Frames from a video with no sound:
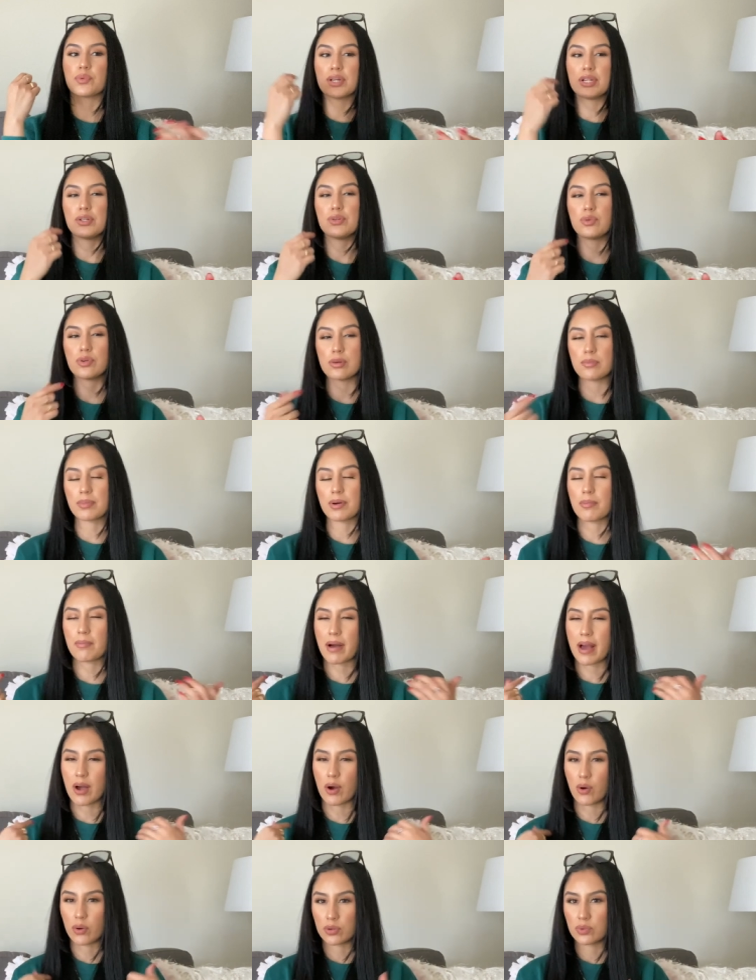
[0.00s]
redo it but
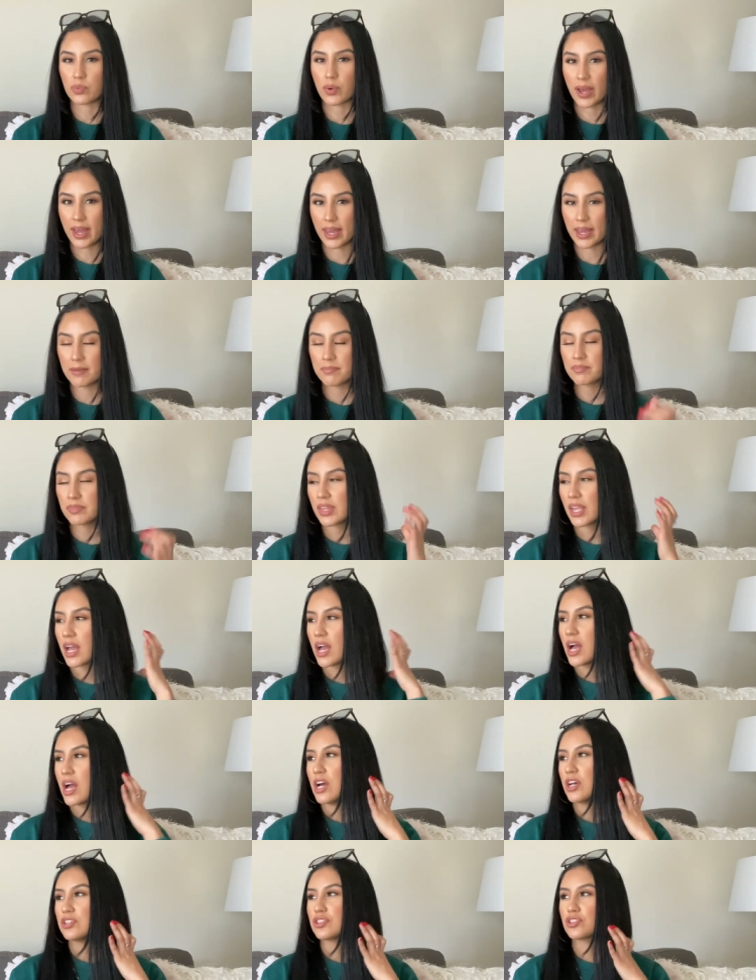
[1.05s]
my own way.
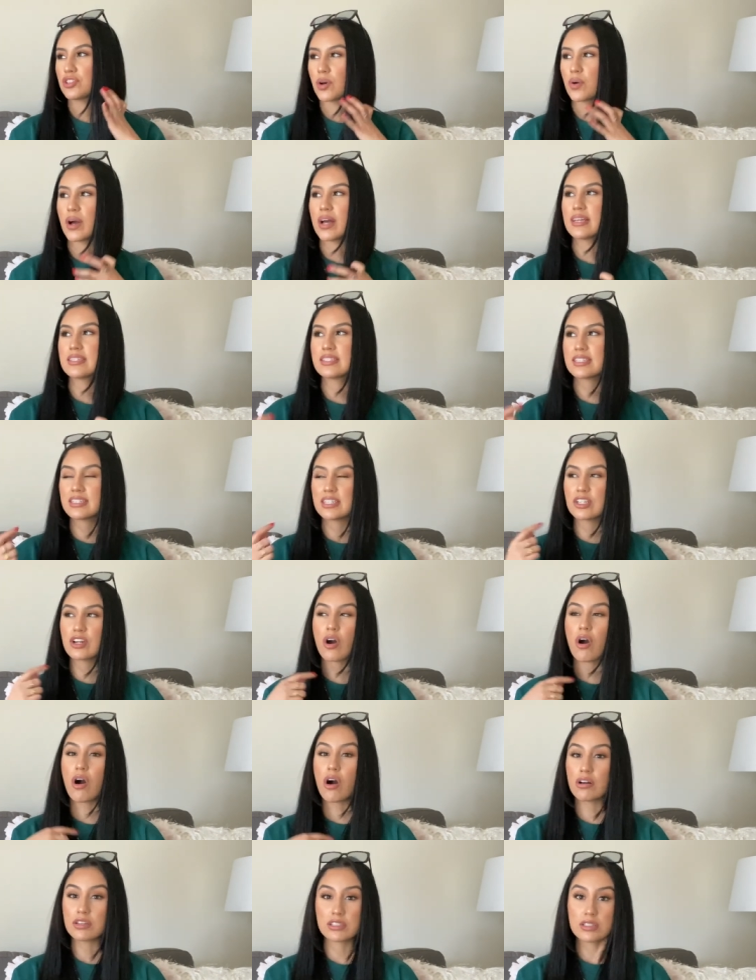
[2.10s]
So I send it
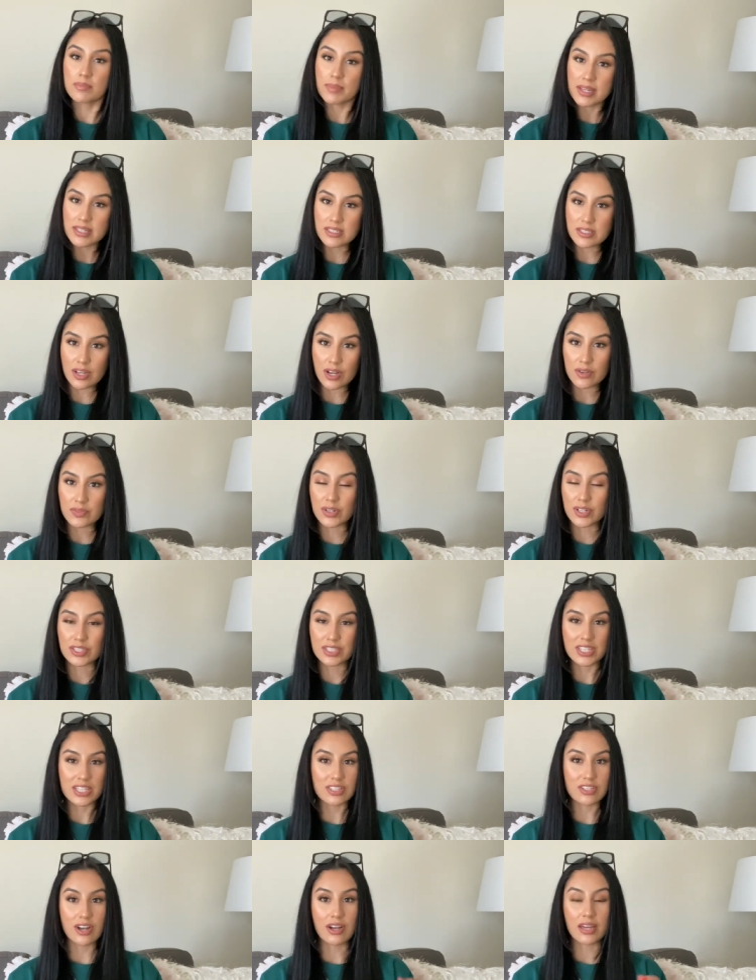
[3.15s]
all to myself on
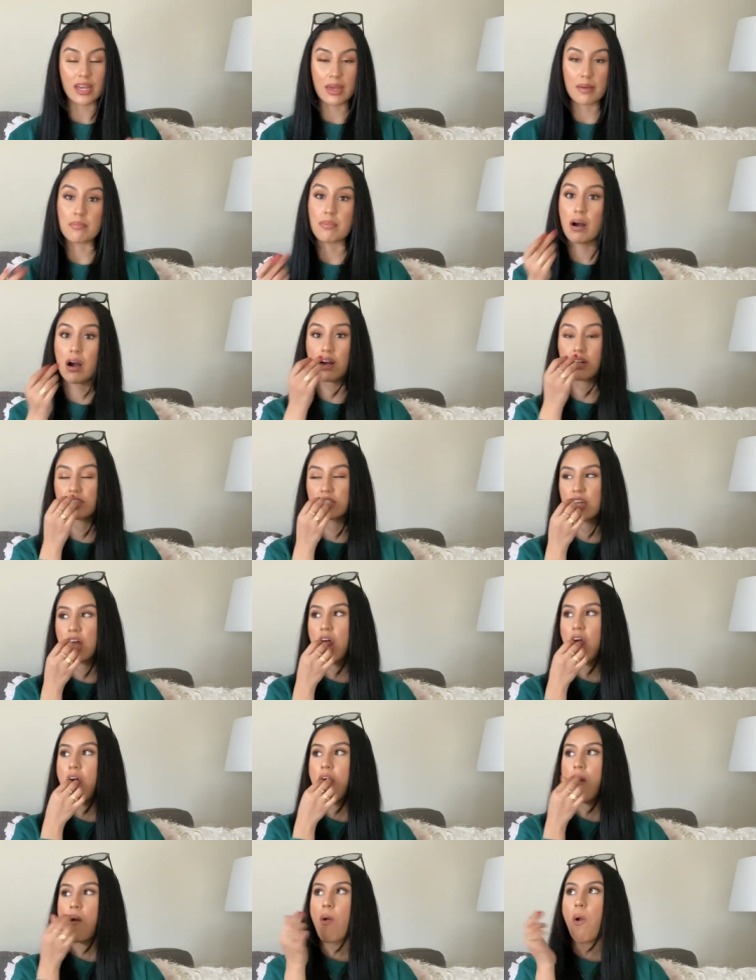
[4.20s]
TikTok inbox.
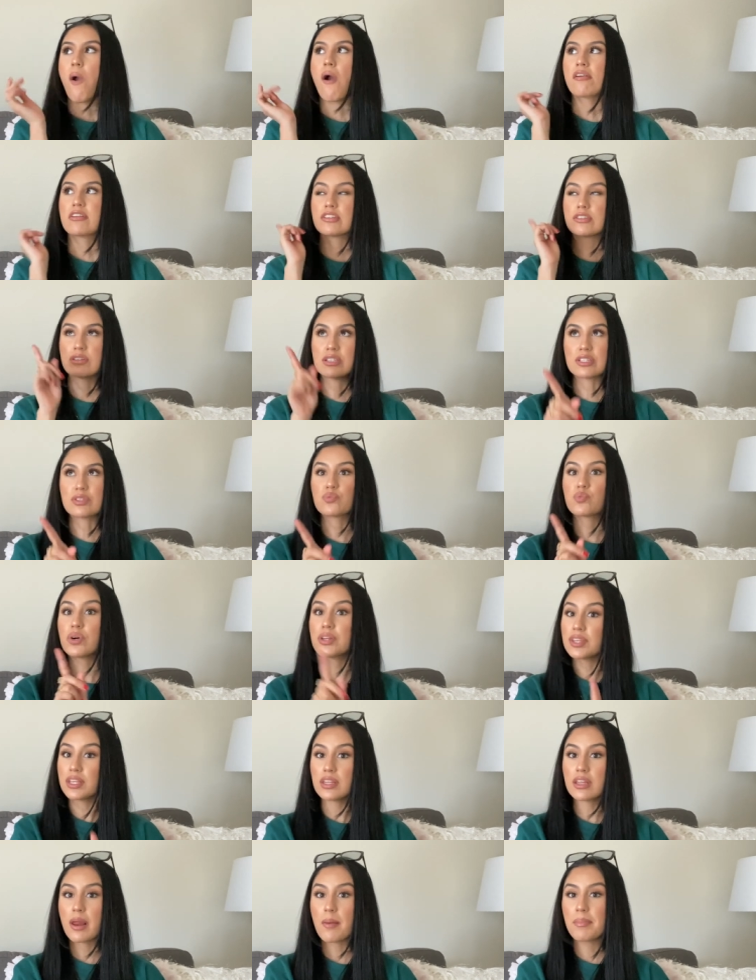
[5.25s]
So that's one
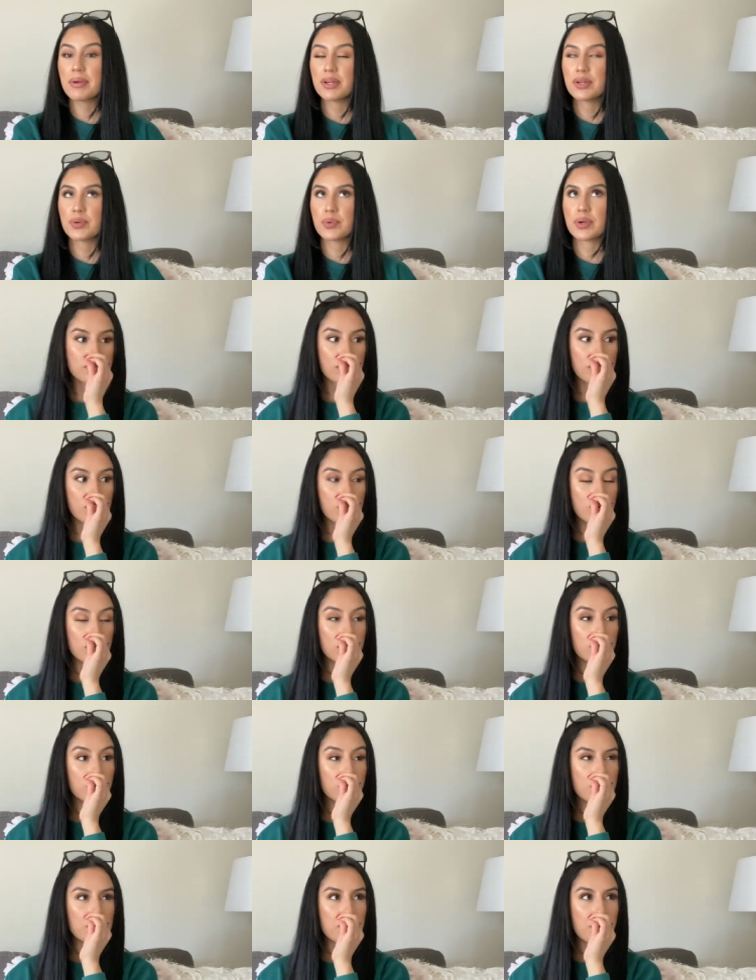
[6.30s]
thing that I've been doing. You want
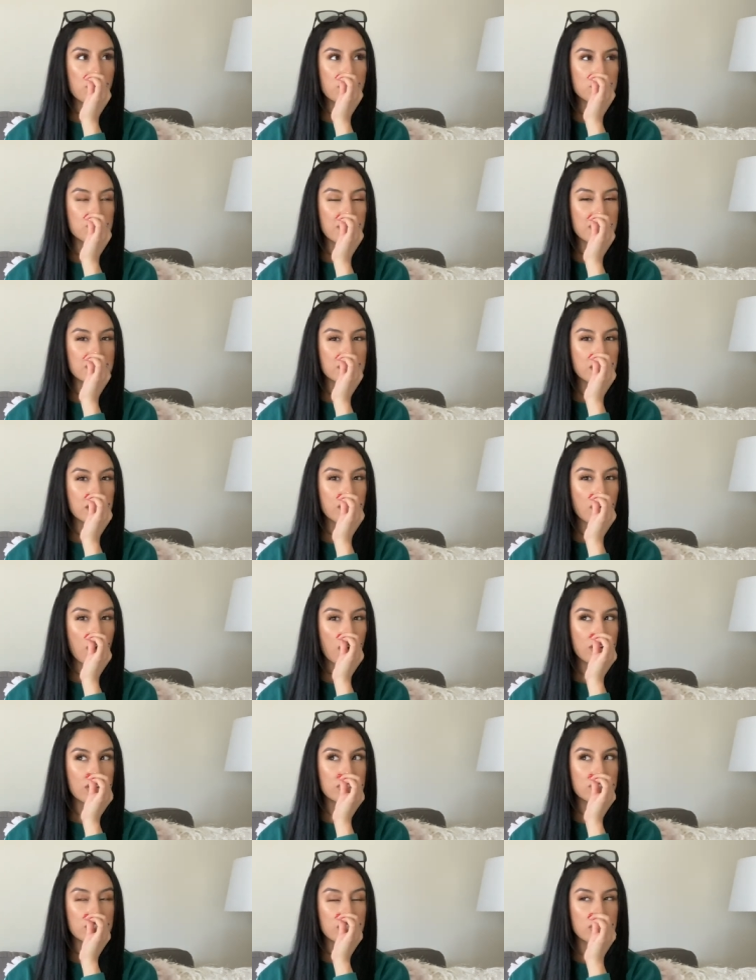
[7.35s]
to repost basically all
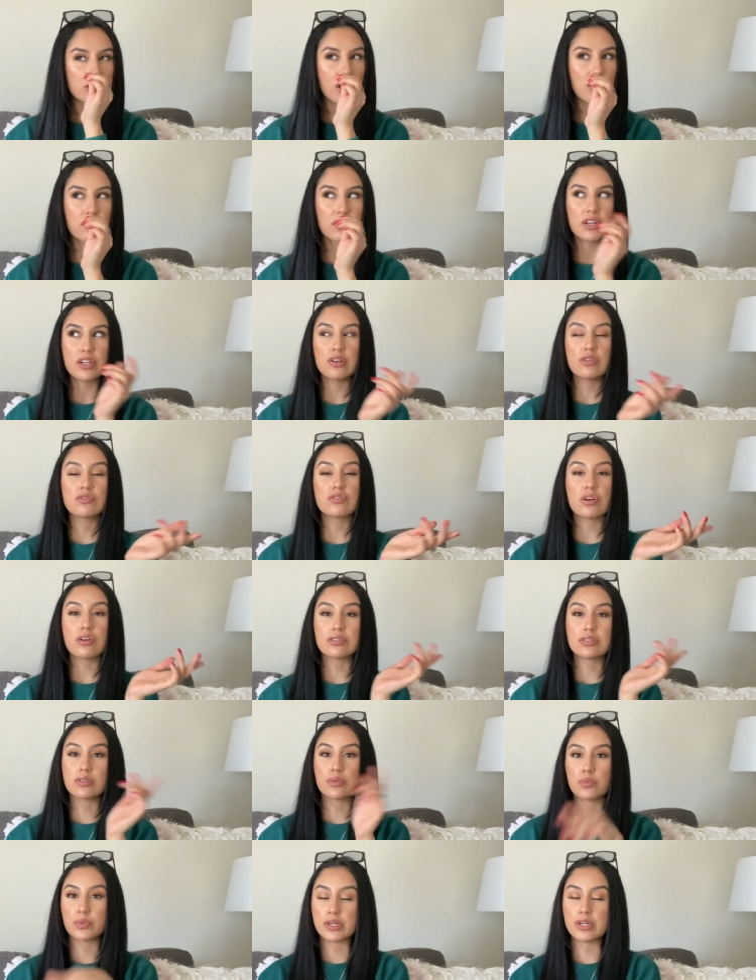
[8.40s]
your TikTok videos
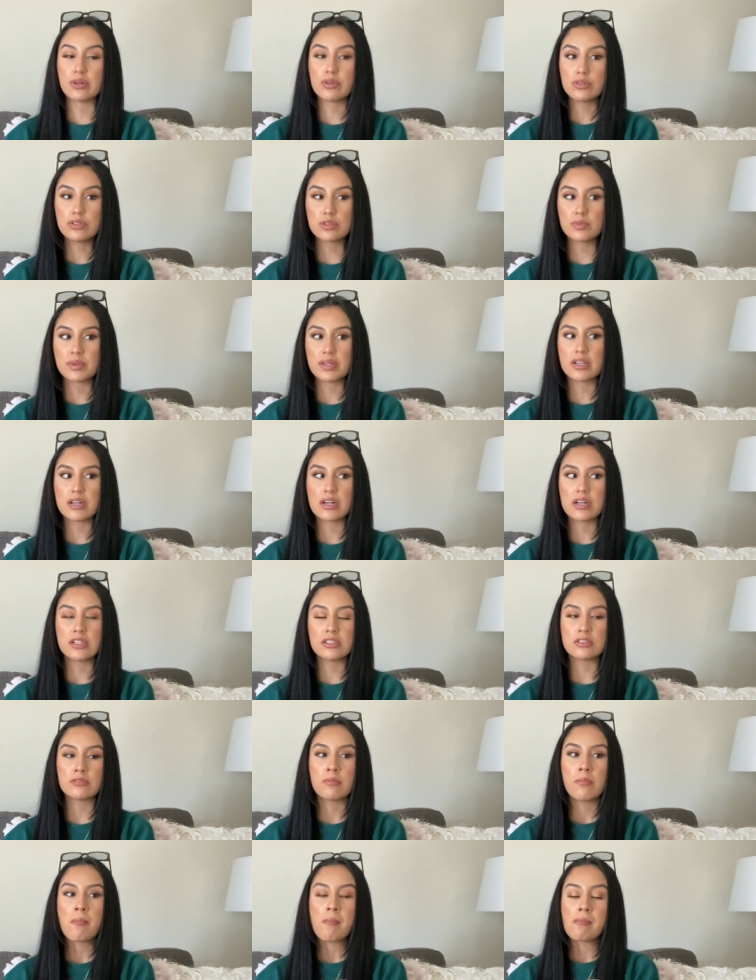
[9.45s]
onto Reels
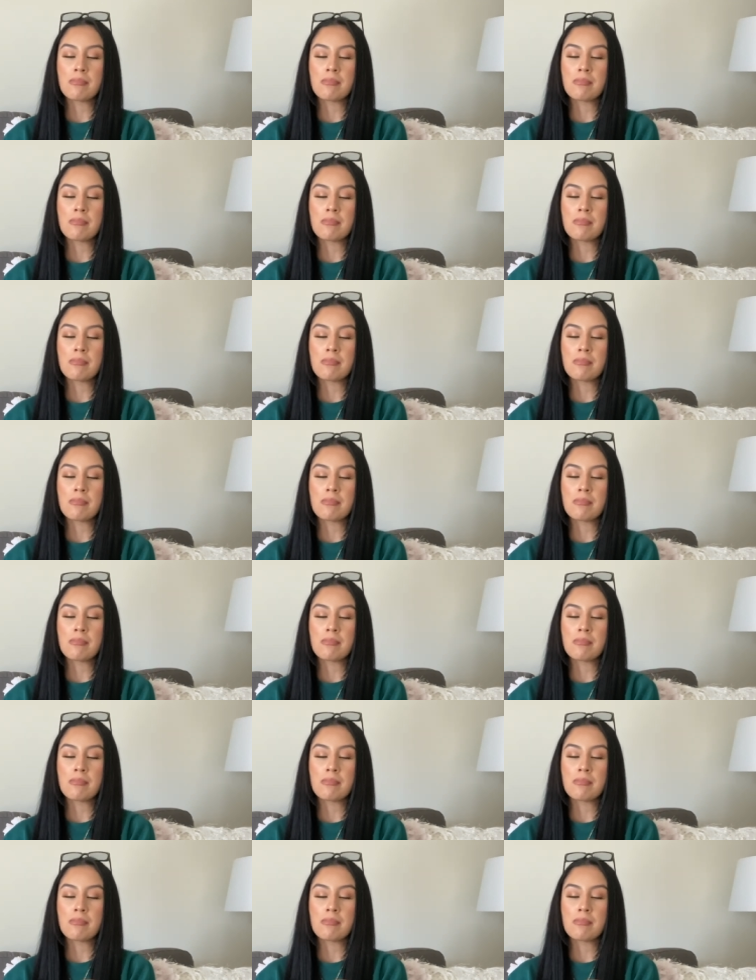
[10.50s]
because